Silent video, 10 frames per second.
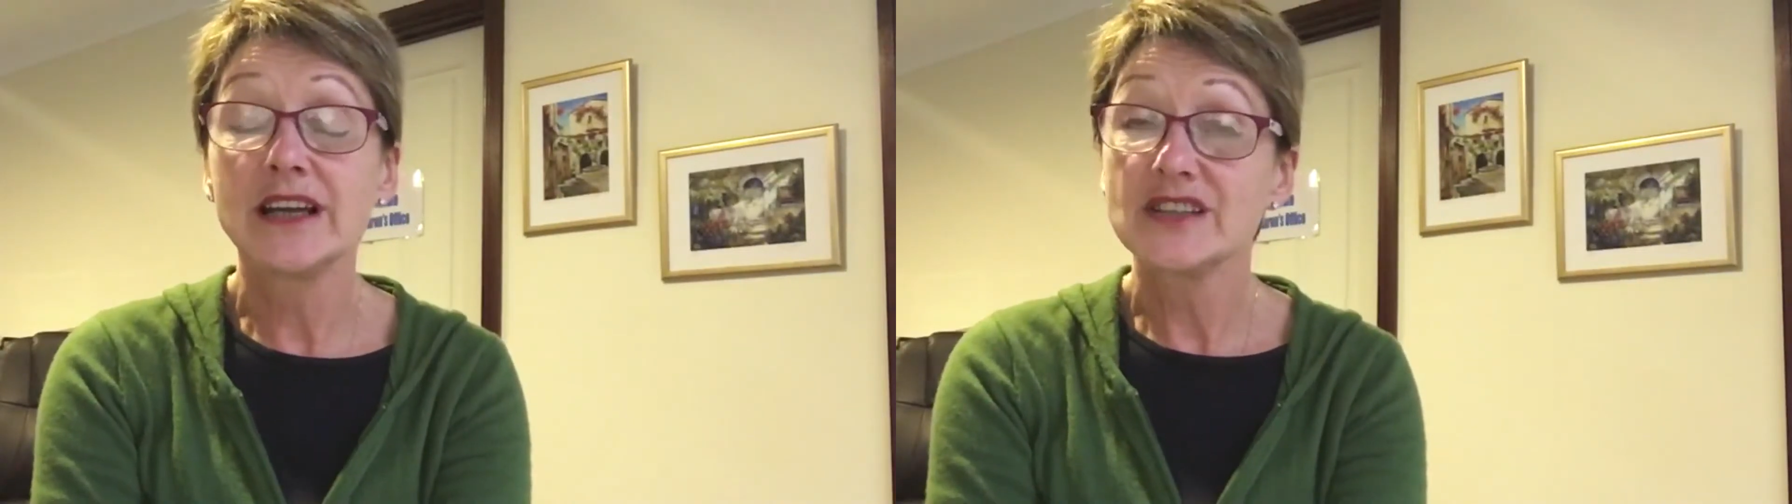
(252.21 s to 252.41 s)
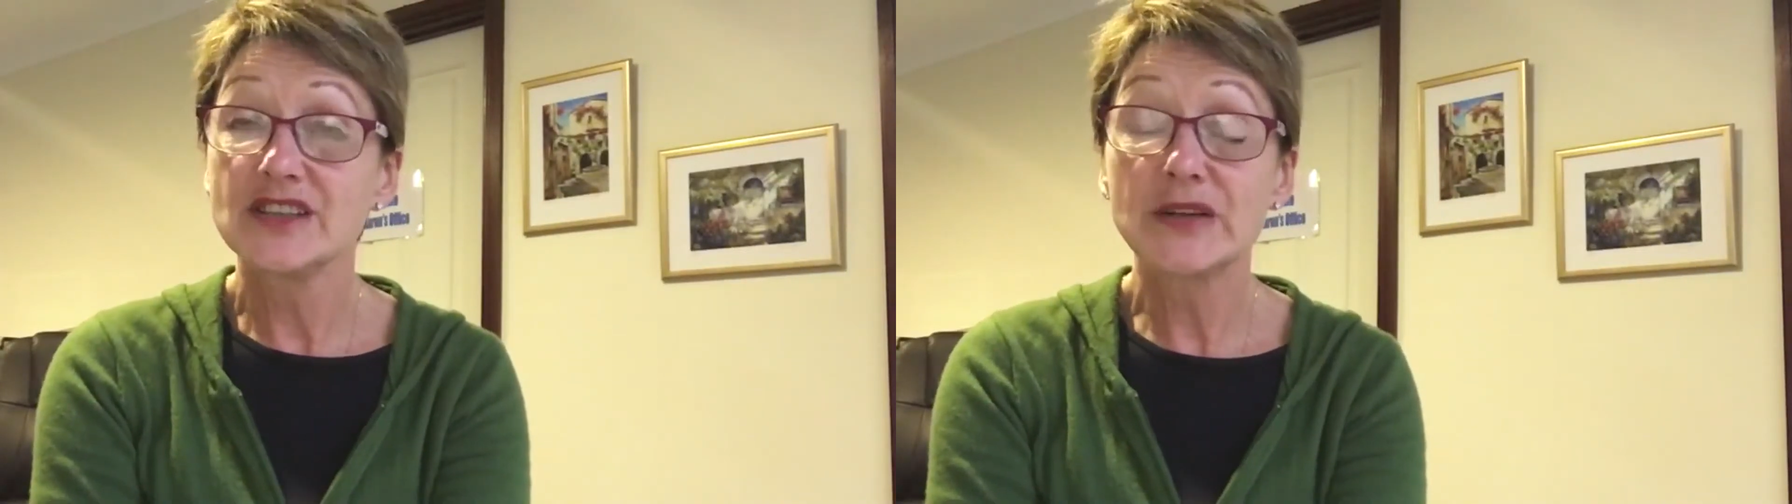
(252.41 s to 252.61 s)

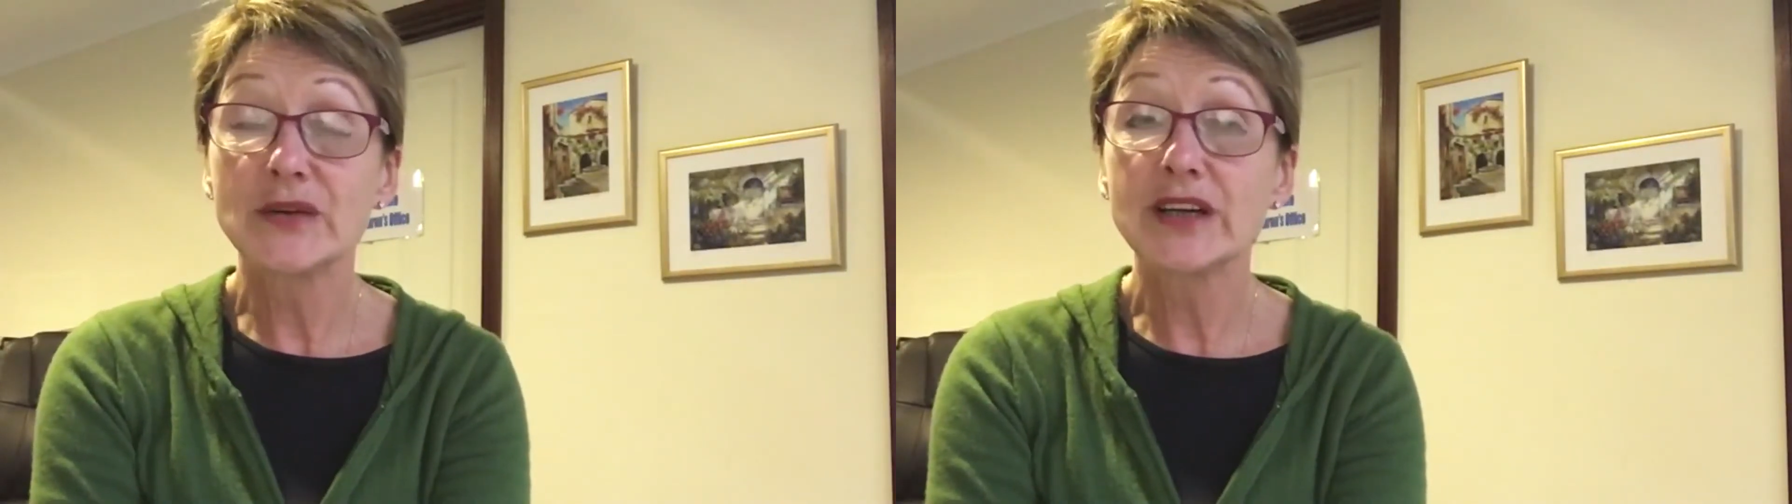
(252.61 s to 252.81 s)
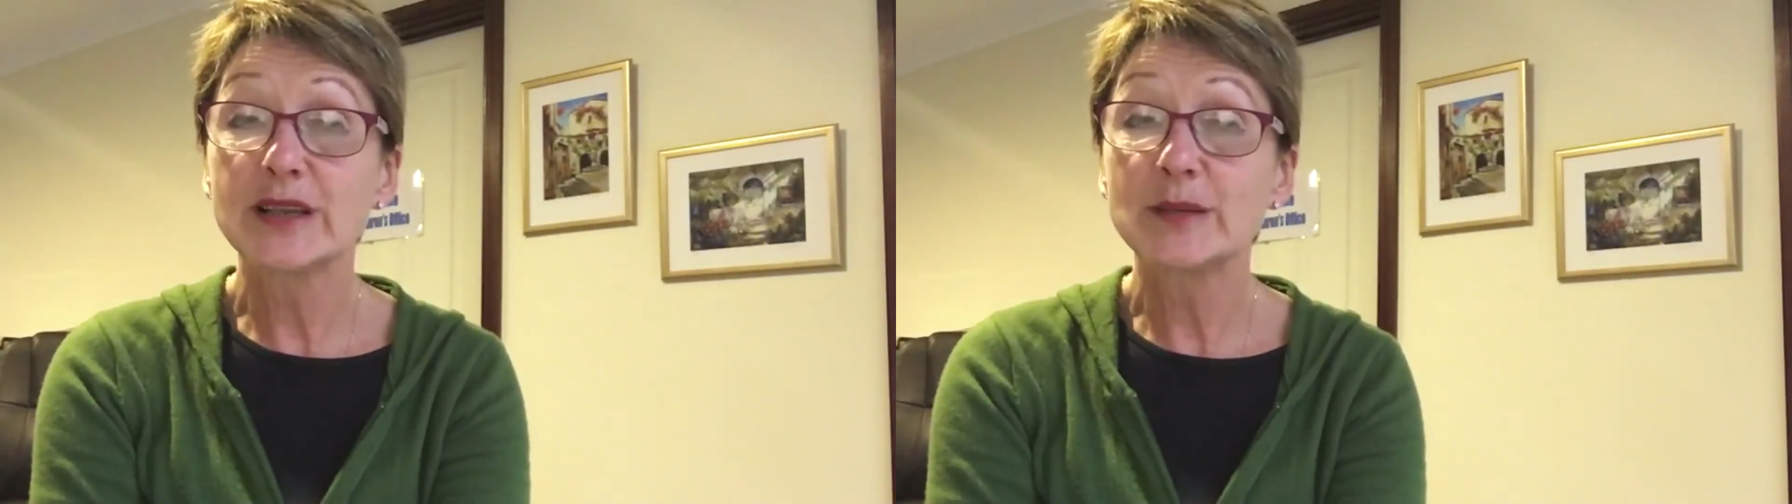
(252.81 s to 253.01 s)

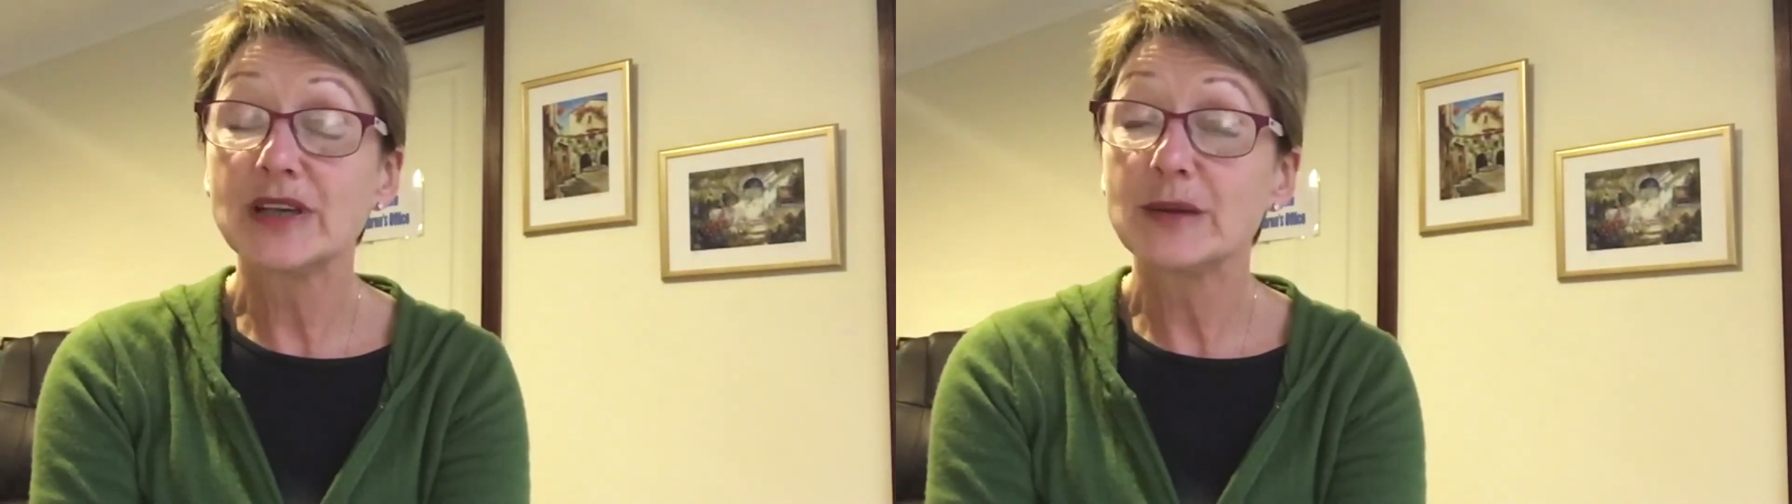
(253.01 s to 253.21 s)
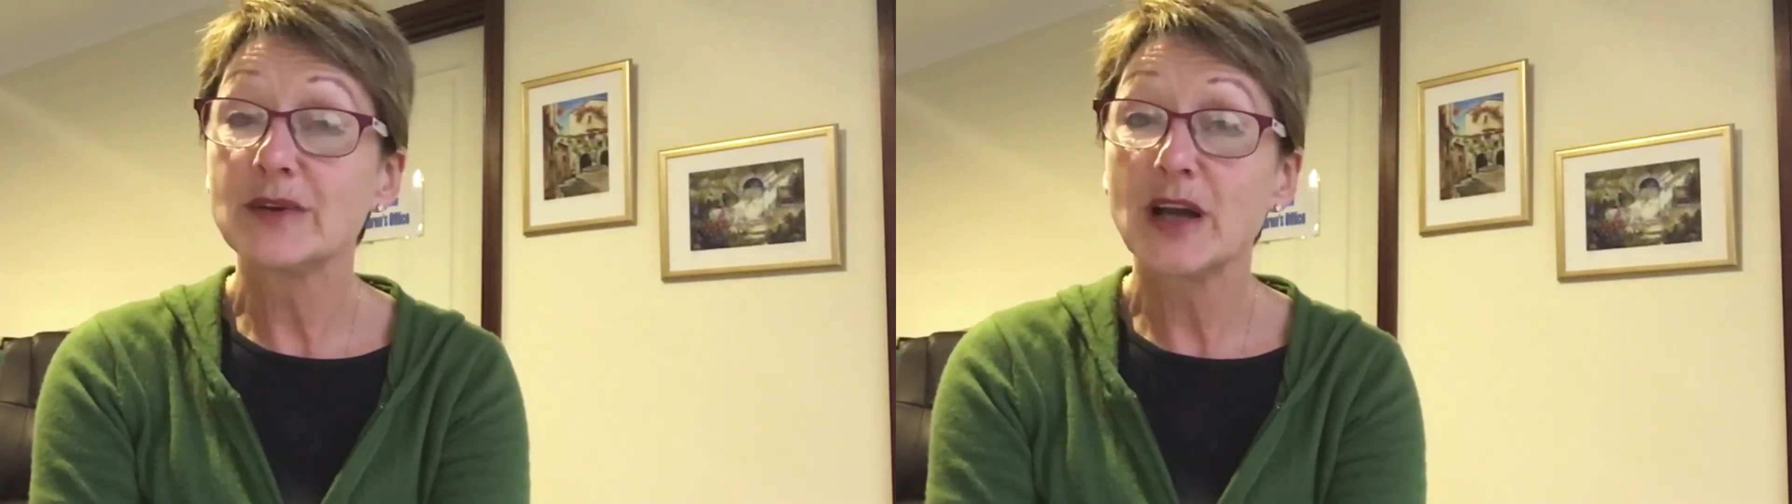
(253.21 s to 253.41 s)
Generally, the
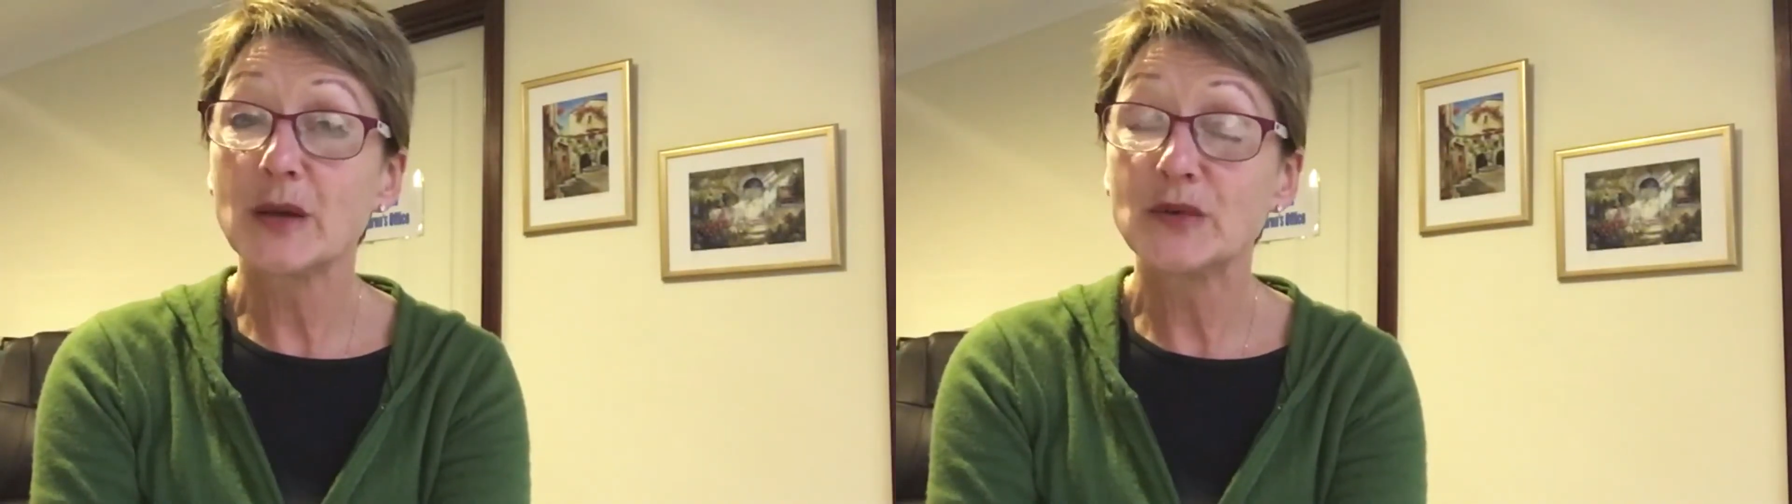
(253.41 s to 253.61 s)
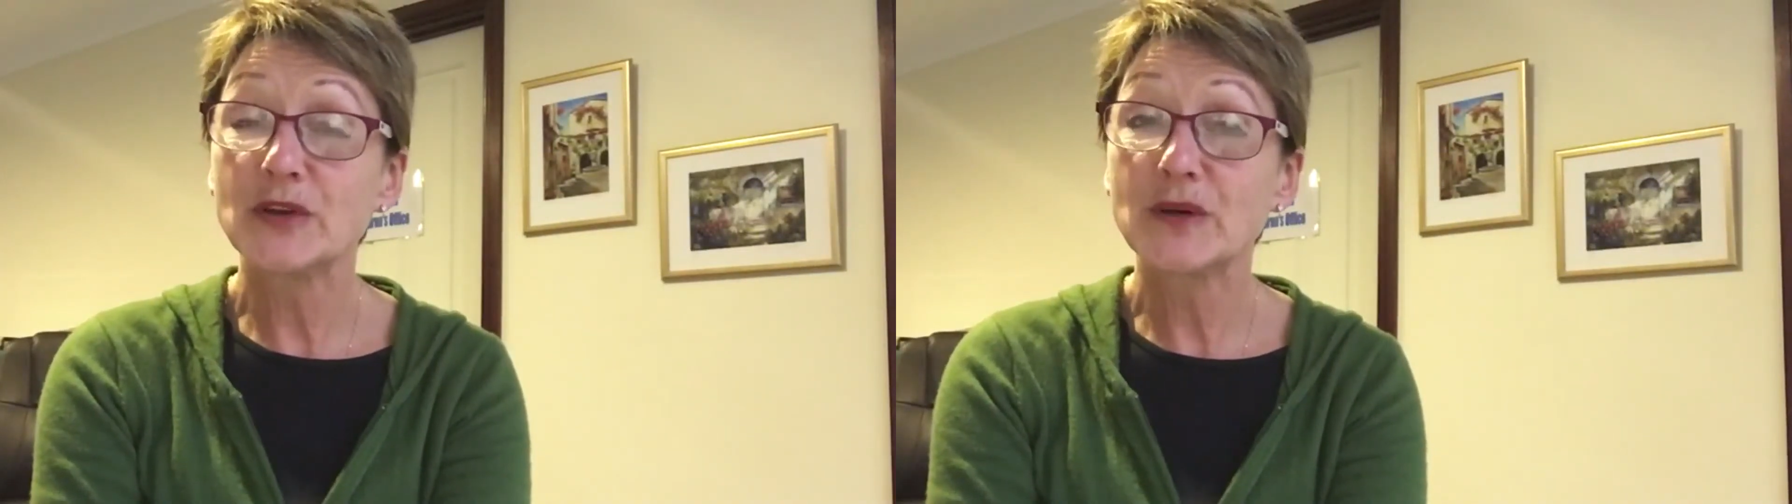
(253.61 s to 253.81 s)
people I
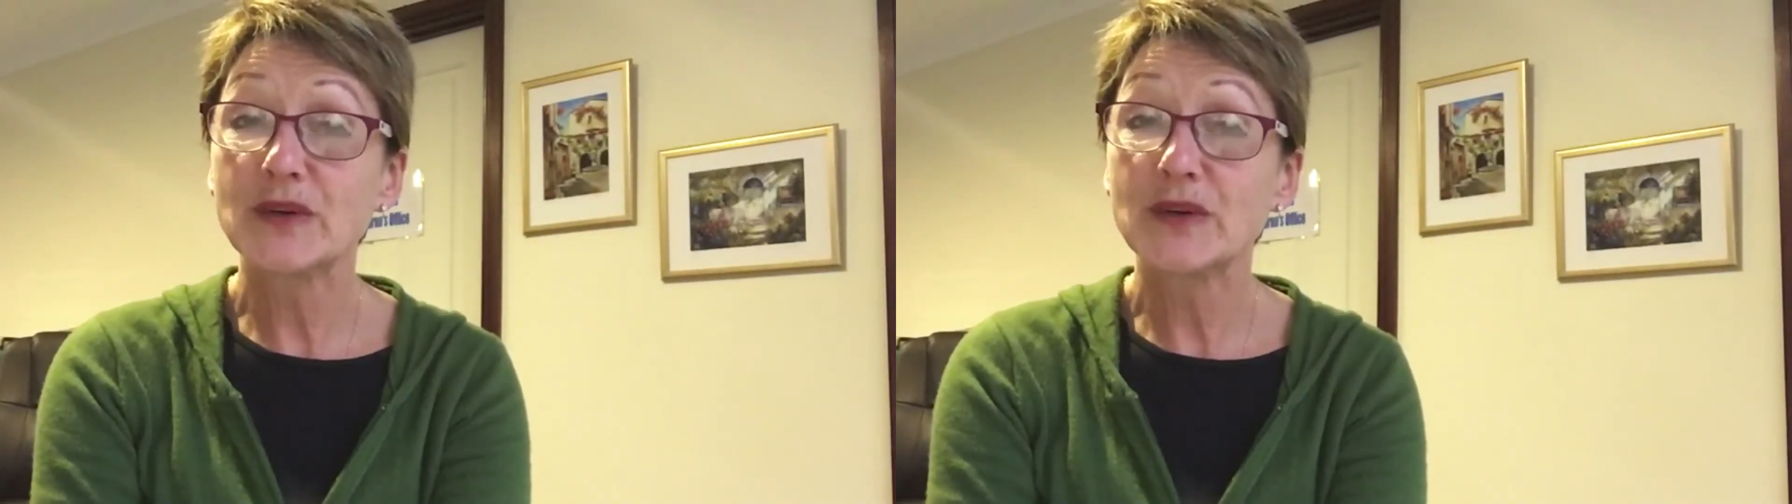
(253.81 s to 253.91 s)
work